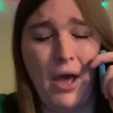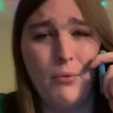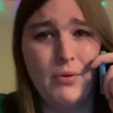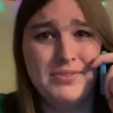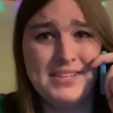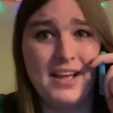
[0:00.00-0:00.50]

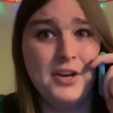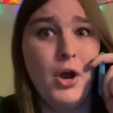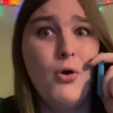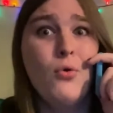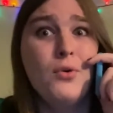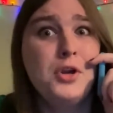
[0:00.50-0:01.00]
What was that?
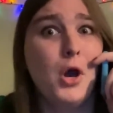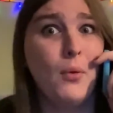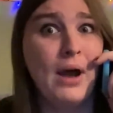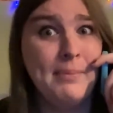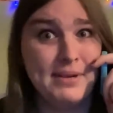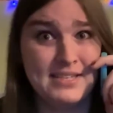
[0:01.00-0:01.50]
No,
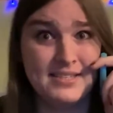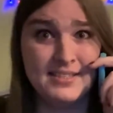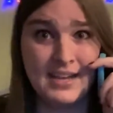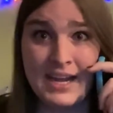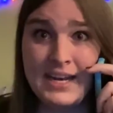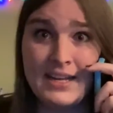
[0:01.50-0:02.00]
I'm
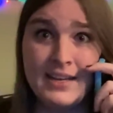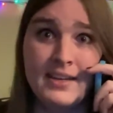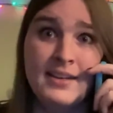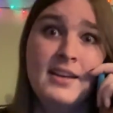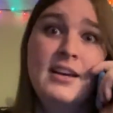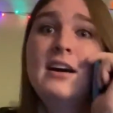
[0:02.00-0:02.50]

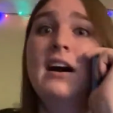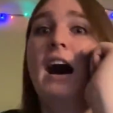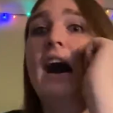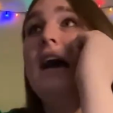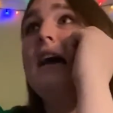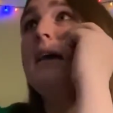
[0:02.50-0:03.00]
excited.
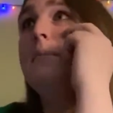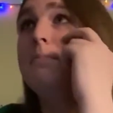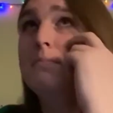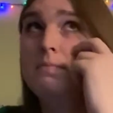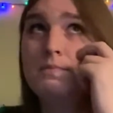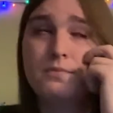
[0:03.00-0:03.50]

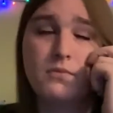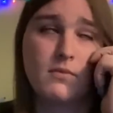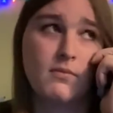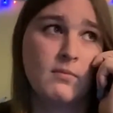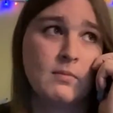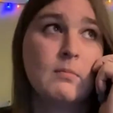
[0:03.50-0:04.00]
I'm
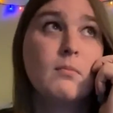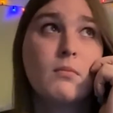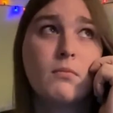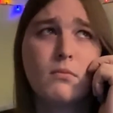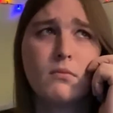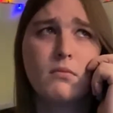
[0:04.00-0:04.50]

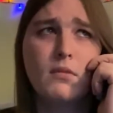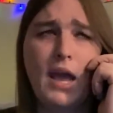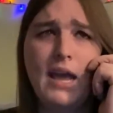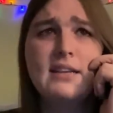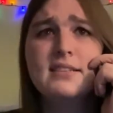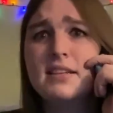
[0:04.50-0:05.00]

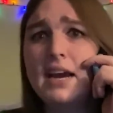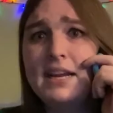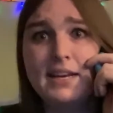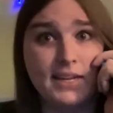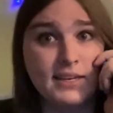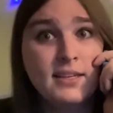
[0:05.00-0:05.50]

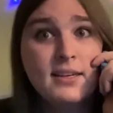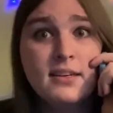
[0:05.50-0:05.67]
excited.